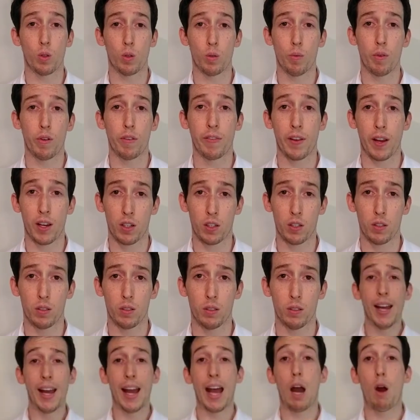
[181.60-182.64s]
to a
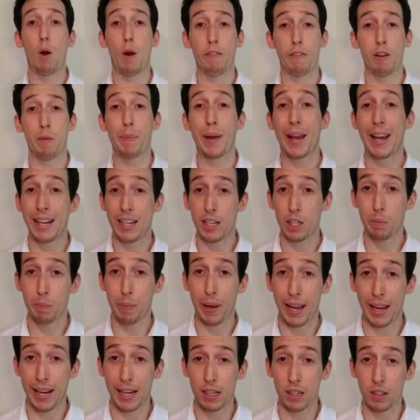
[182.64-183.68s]
professional. However, pain is
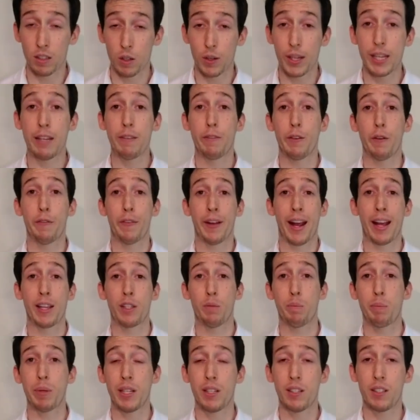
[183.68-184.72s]
pain, so even if it
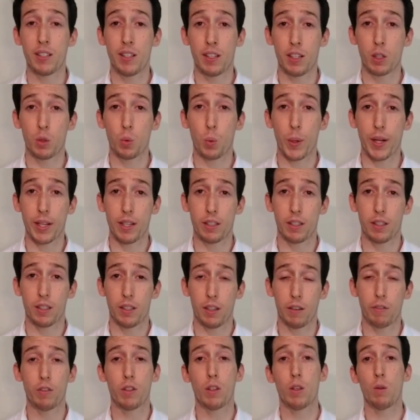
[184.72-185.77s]
hasn't been 6 weeks,
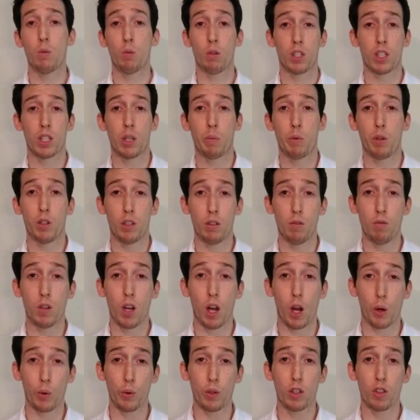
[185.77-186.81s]
if you or someone you
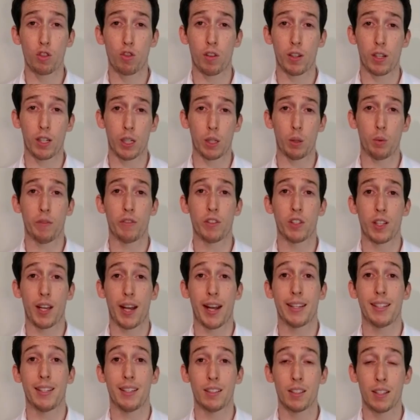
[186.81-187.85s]
know is struggling with
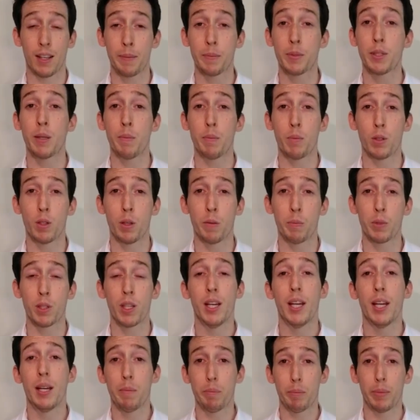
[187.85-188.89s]
sciatic type symptoms,
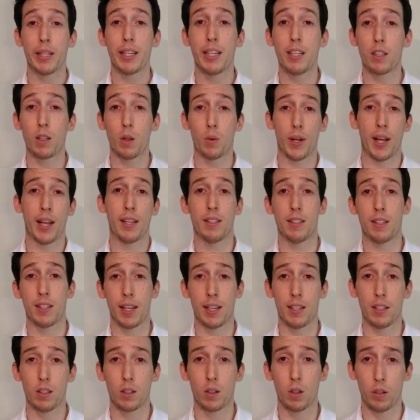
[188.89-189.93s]
please don't
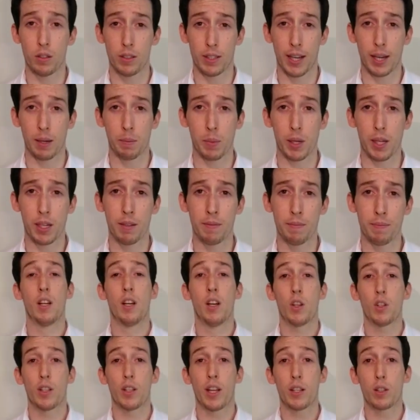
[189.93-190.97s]
hesitate to contact me.
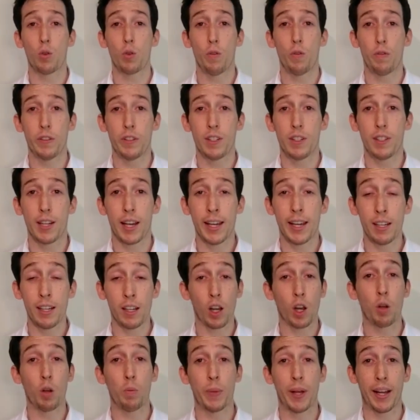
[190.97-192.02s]
So that's all for today.
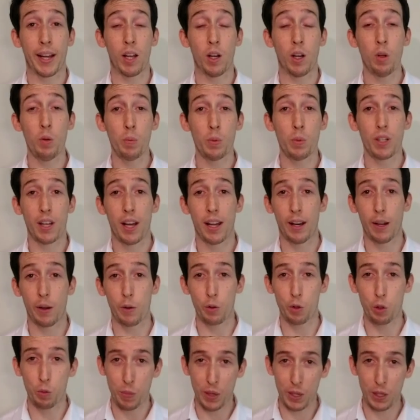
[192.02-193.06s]
I hope that helps, and I
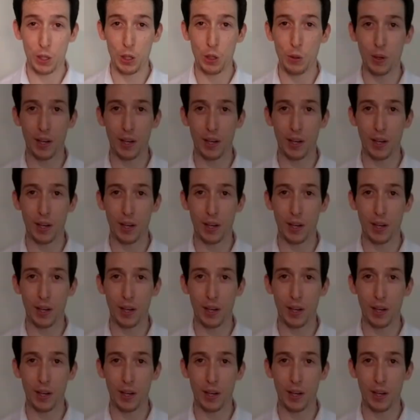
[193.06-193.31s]
will speak to you